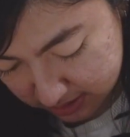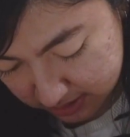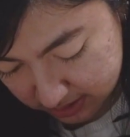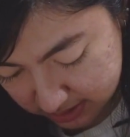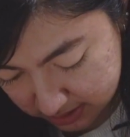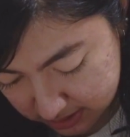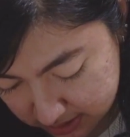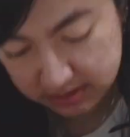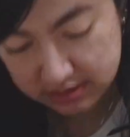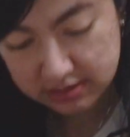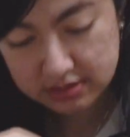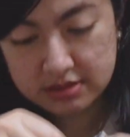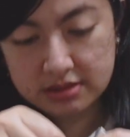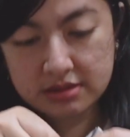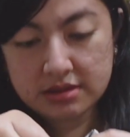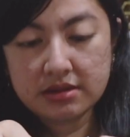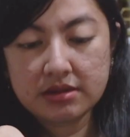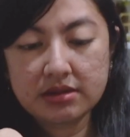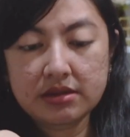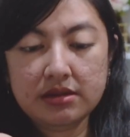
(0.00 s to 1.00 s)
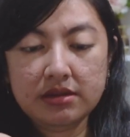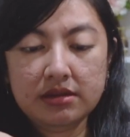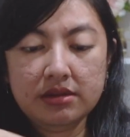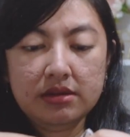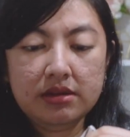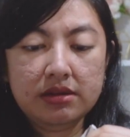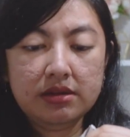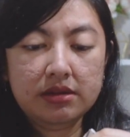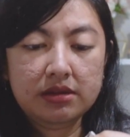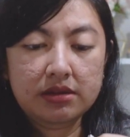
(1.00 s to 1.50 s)

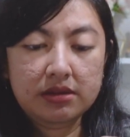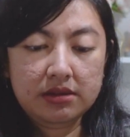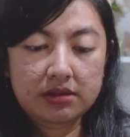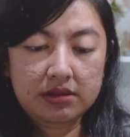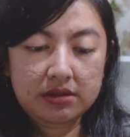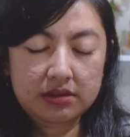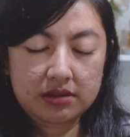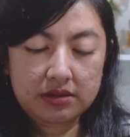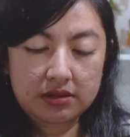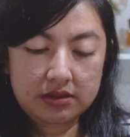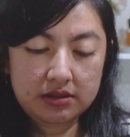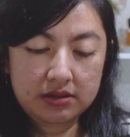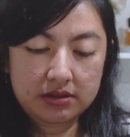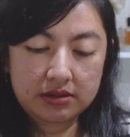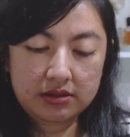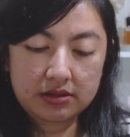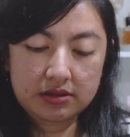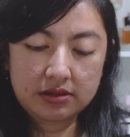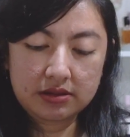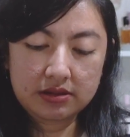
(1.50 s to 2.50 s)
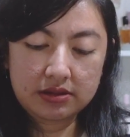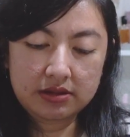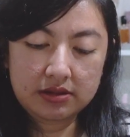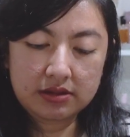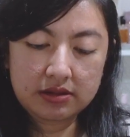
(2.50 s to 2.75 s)
(no one is talking)